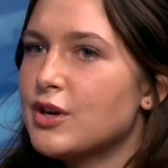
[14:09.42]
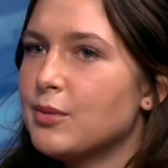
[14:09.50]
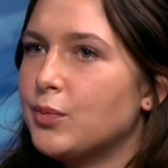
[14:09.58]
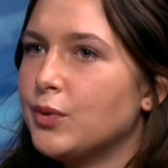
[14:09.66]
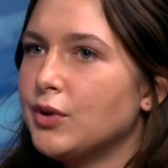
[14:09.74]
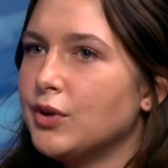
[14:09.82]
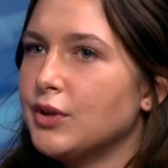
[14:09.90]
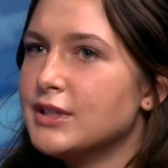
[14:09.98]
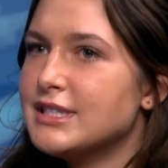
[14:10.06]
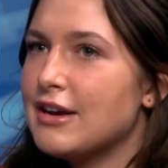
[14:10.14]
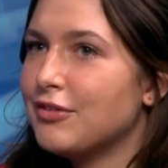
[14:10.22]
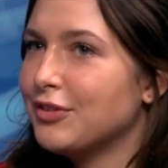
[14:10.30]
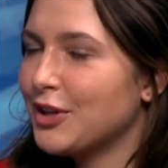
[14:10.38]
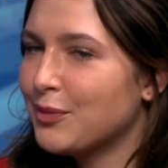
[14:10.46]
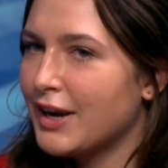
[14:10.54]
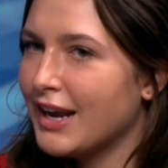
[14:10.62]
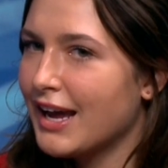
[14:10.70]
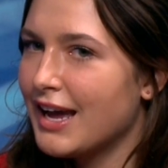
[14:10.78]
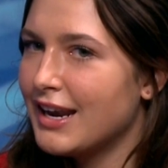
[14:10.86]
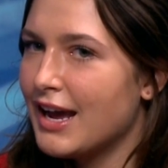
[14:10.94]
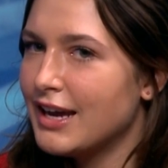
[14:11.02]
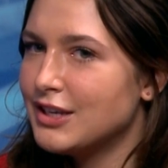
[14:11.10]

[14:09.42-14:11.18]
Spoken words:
Trump will definitely run again.